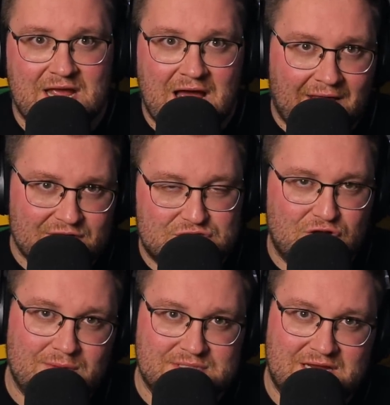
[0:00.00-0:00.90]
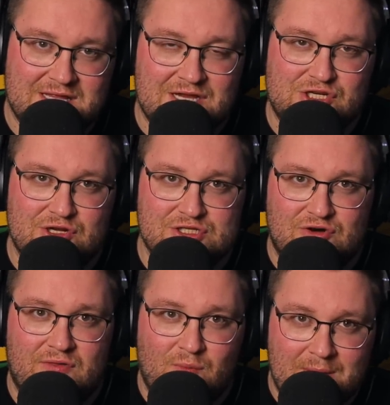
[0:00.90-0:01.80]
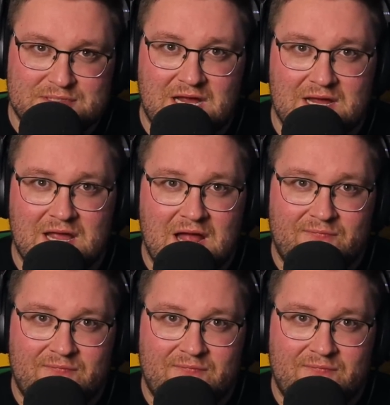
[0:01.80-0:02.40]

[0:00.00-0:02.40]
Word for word: and the terms and conditions are on the website,